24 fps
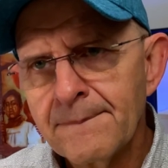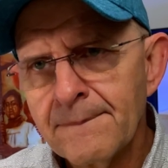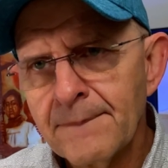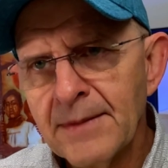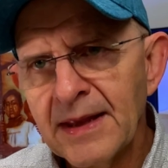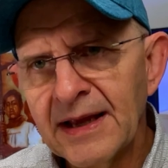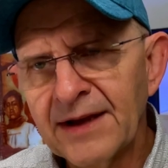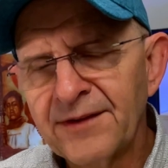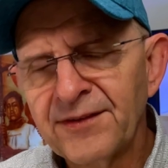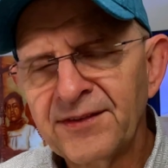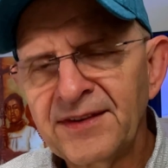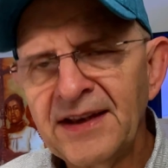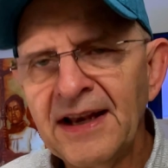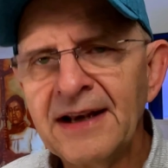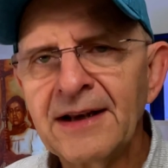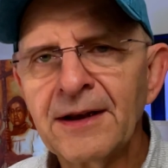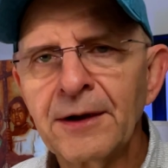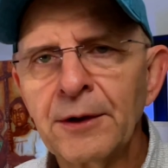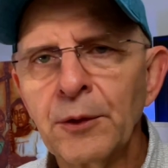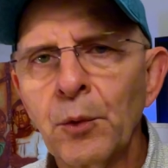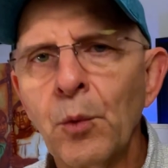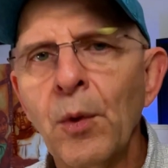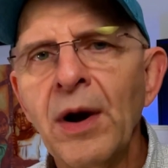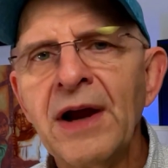
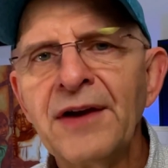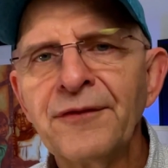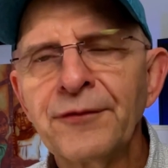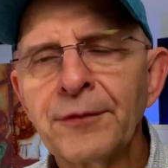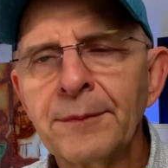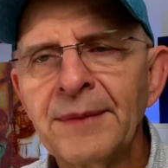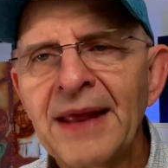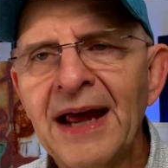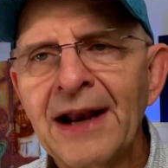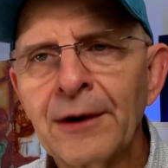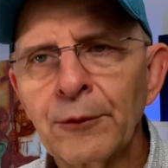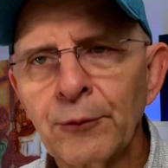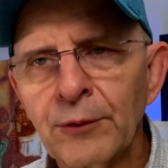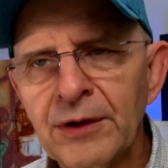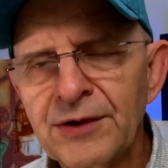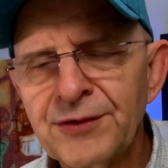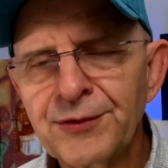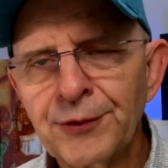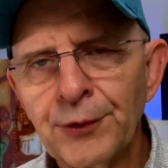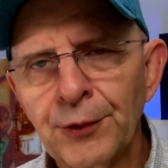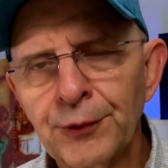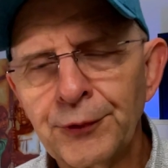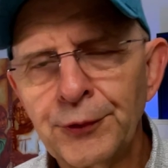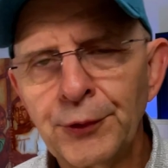extended away from that
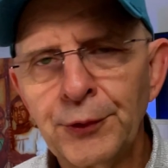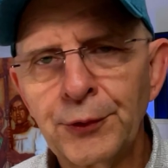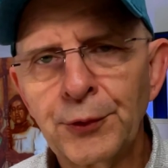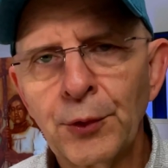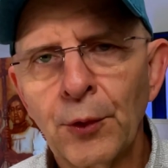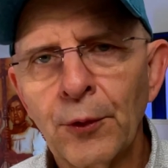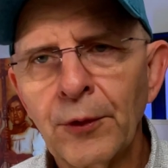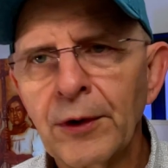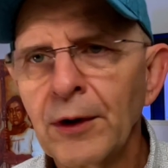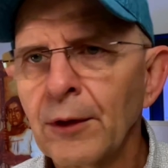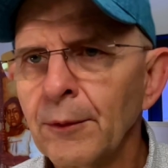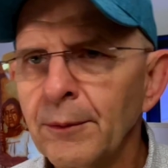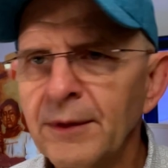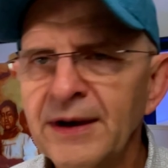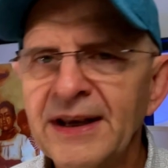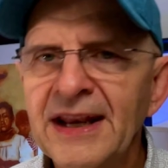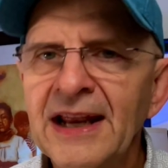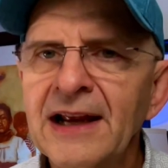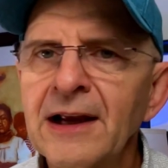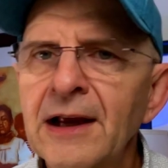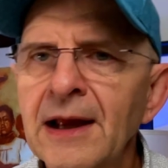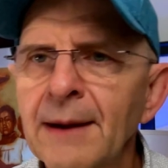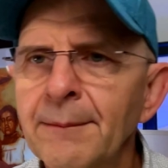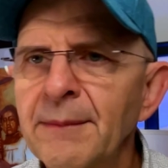original tutorial, and
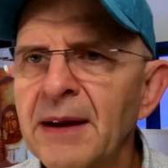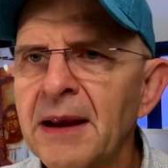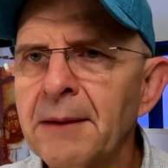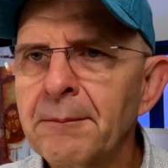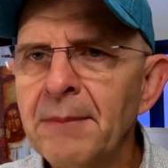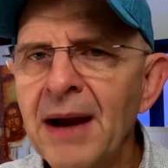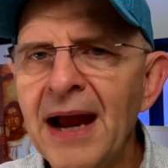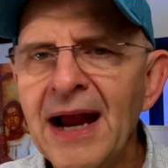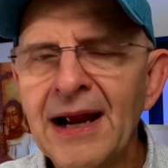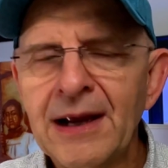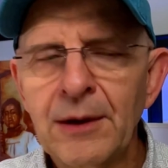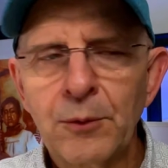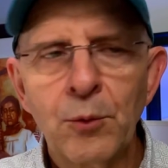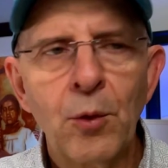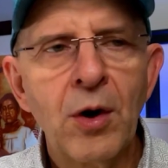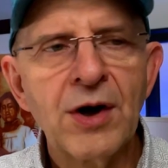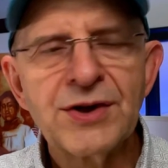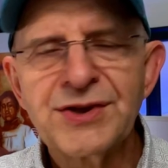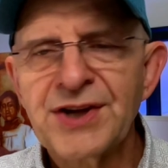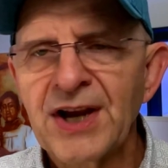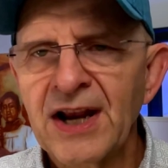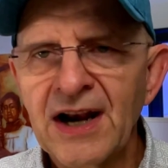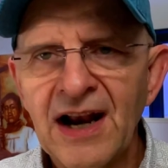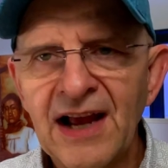then coming back and
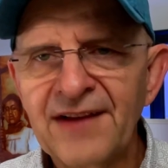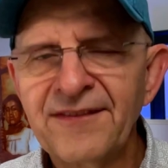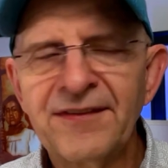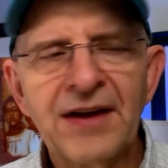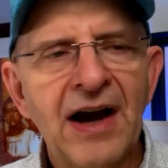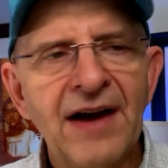watching it.